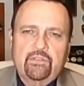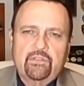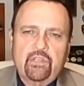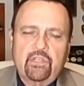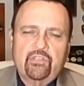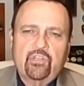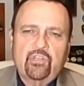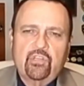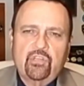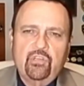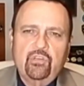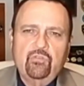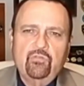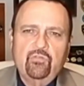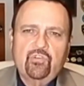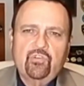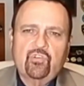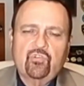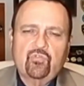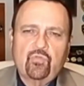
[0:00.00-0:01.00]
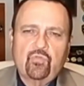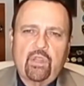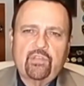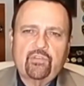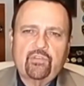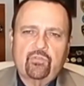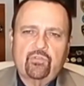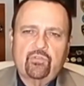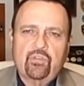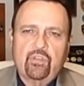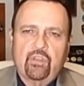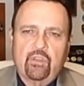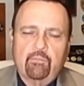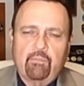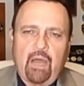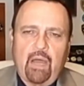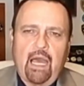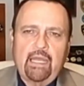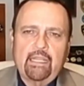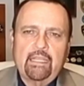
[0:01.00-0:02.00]
is such a huge stressor to the
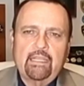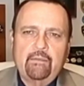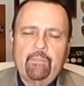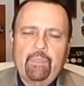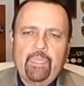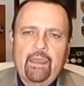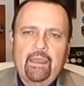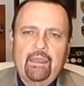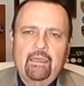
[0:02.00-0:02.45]
body,